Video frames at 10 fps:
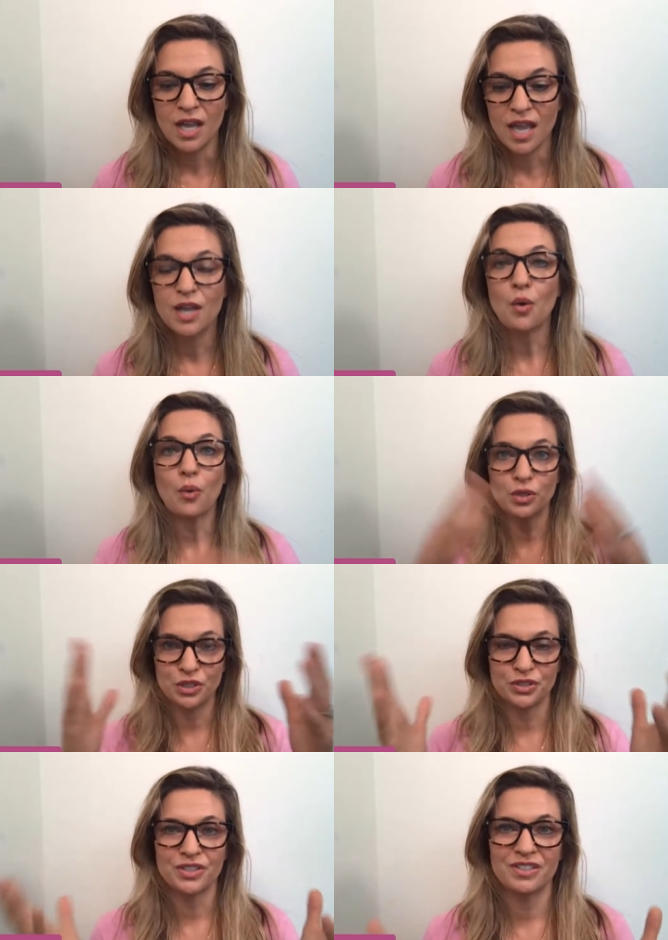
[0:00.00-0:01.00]
an
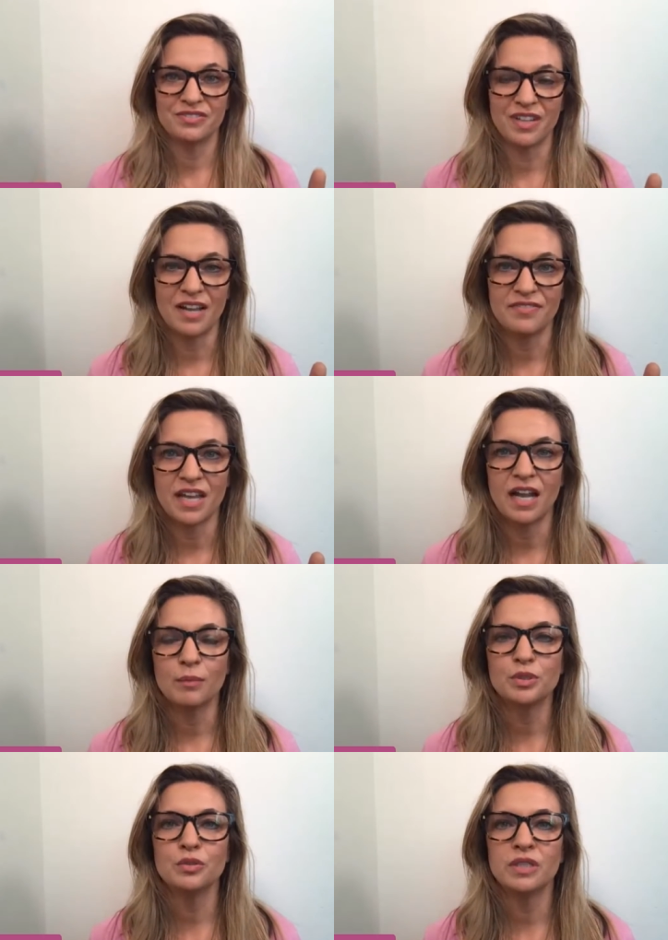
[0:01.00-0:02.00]
orchard of life that
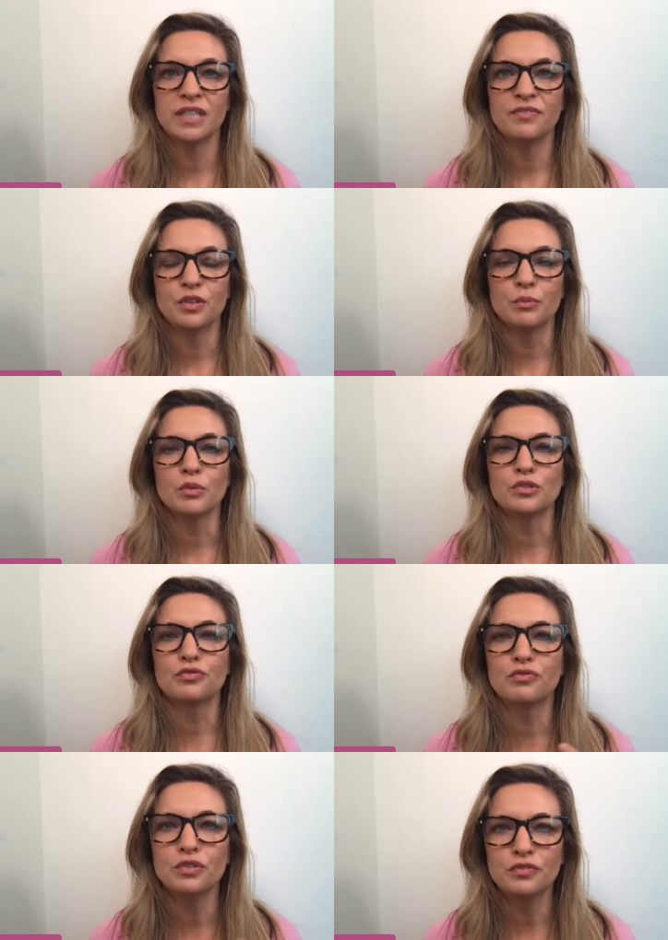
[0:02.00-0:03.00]
helps you live your most
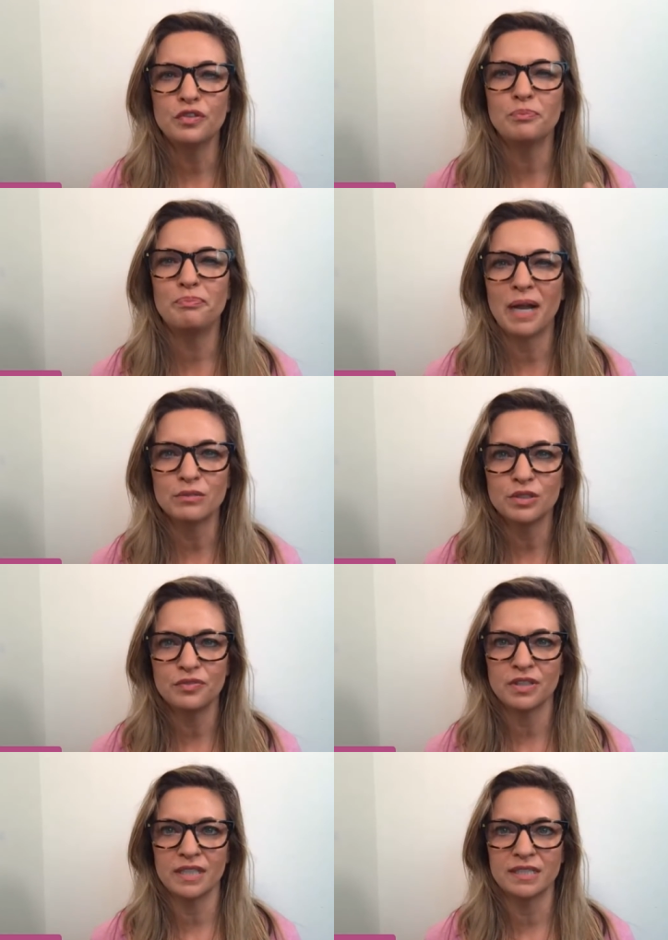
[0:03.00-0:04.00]
fruitful,
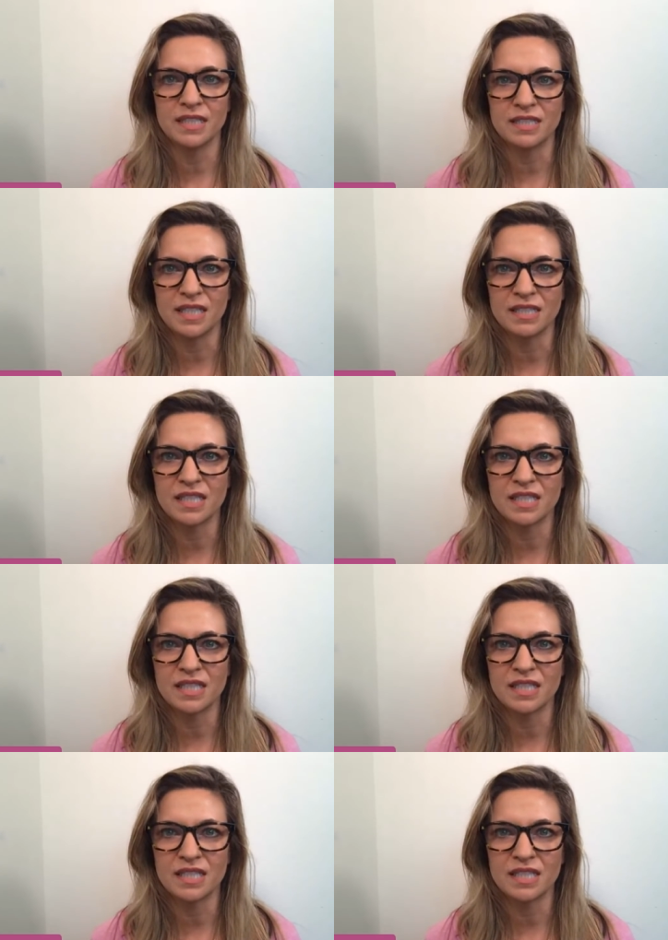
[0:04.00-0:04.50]
bountiful existence.